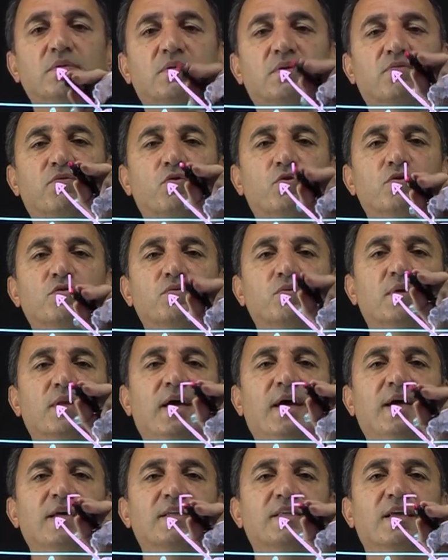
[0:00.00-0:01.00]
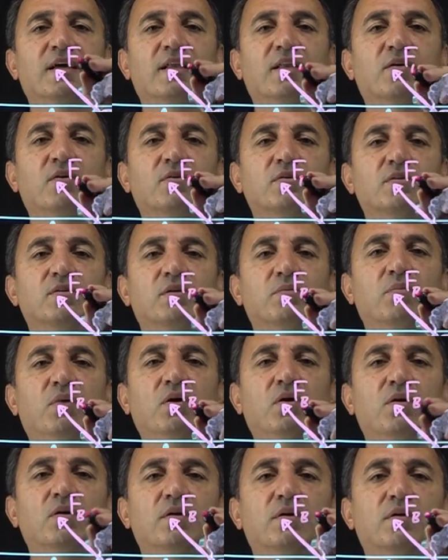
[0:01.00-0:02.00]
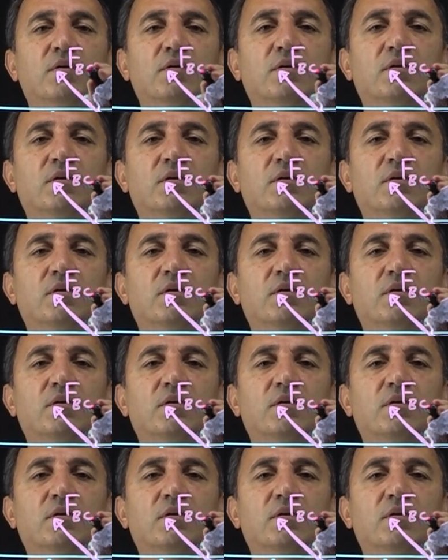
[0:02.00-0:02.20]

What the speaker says: force will act along the bar.